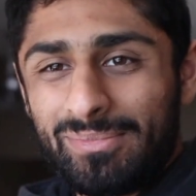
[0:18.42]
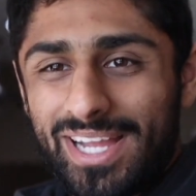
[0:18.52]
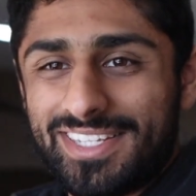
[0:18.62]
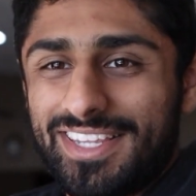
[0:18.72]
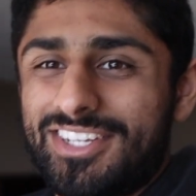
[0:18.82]

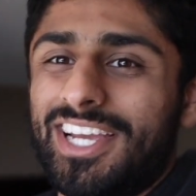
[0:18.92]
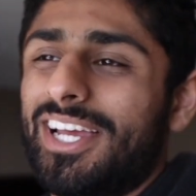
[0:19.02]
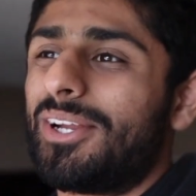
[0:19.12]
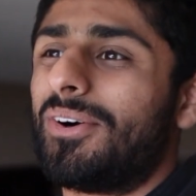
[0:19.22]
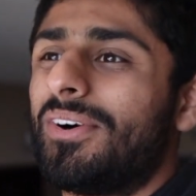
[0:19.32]
back to the
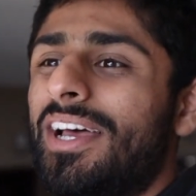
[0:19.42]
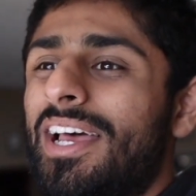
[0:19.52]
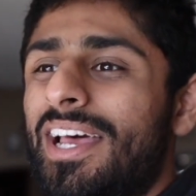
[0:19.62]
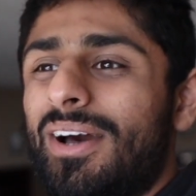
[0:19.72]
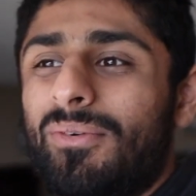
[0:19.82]
channel.
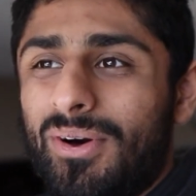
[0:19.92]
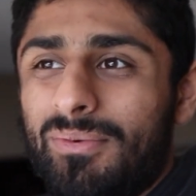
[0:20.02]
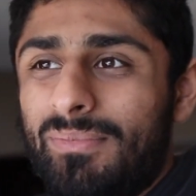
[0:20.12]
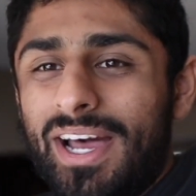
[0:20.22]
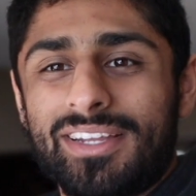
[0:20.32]

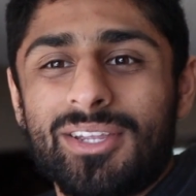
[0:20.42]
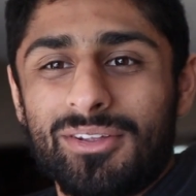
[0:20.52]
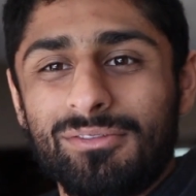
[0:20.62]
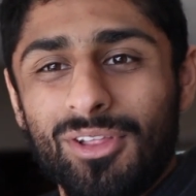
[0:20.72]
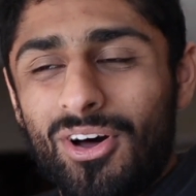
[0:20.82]
Welcome back to
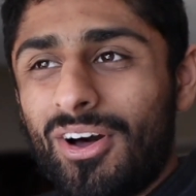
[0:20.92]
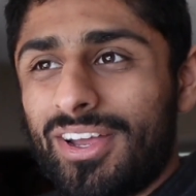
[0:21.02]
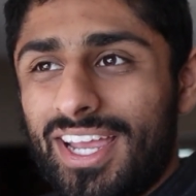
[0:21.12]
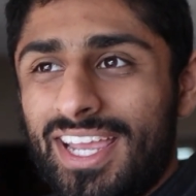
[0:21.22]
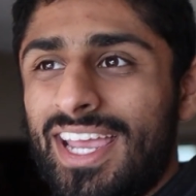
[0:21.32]
the
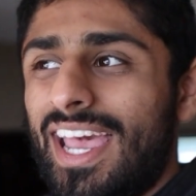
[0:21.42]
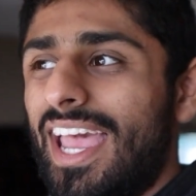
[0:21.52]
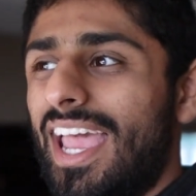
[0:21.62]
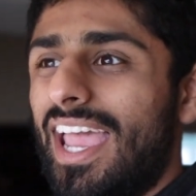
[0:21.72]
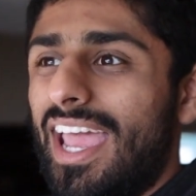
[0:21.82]
vlog.
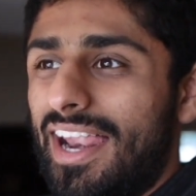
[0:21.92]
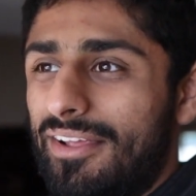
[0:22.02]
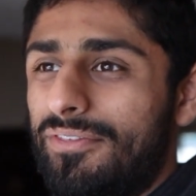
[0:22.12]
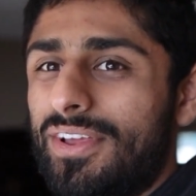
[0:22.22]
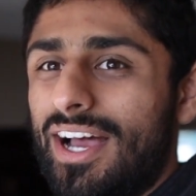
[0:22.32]
And
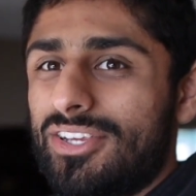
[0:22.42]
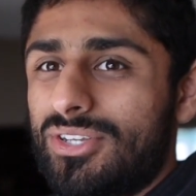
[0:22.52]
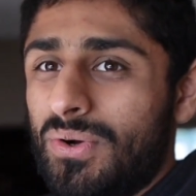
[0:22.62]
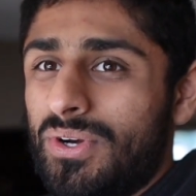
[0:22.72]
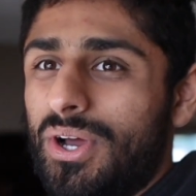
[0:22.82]
if you guys
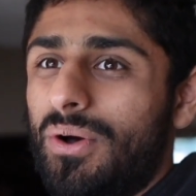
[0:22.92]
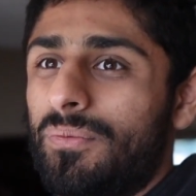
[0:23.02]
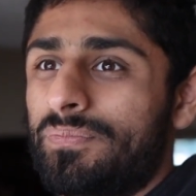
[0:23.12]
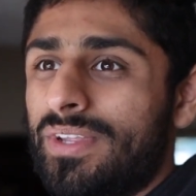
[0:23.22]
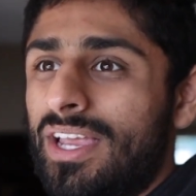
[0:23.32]
don't
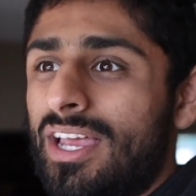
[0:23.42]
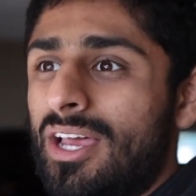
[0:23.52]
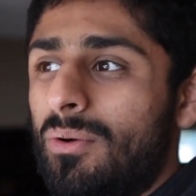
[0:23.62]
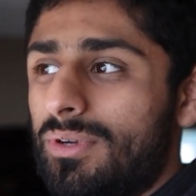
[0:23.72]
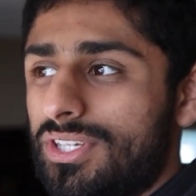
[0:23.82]
know,
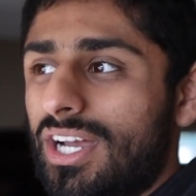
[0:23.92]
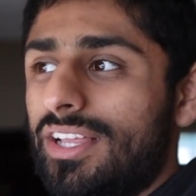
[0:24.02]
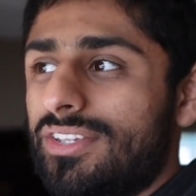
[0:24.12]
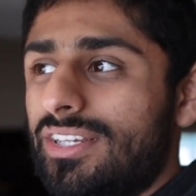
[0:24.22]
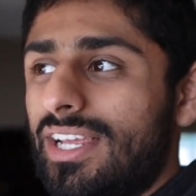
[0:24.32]

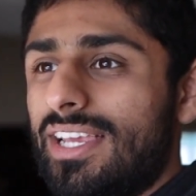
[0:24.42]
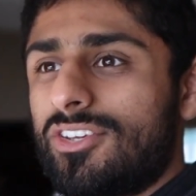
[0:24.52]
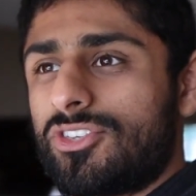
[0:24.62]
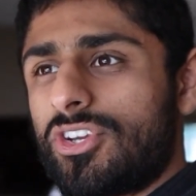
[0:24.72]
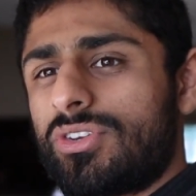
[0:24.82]
Wisconsin
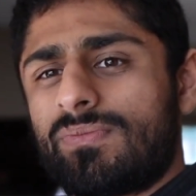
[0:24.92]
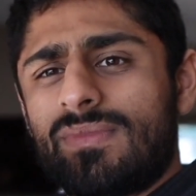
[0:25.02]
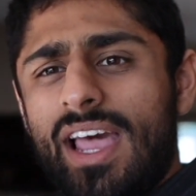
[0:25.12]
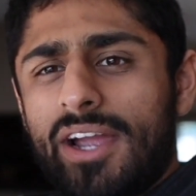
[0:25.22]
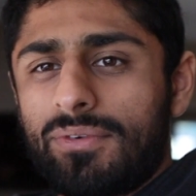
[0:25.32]
is
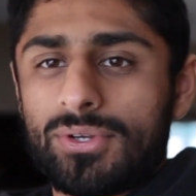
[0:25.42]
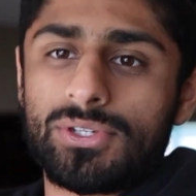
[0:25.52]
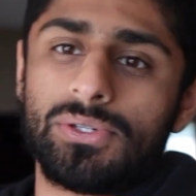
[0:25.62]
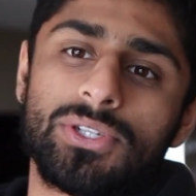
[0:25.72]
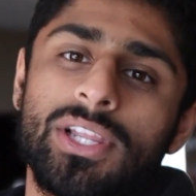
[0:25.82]
just ever
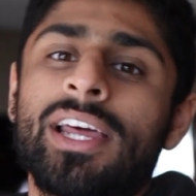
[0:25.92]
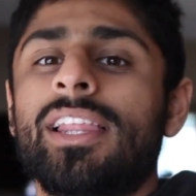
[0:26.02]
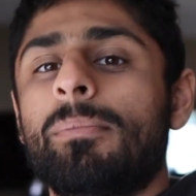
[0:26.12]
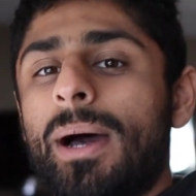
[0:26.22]
so slightly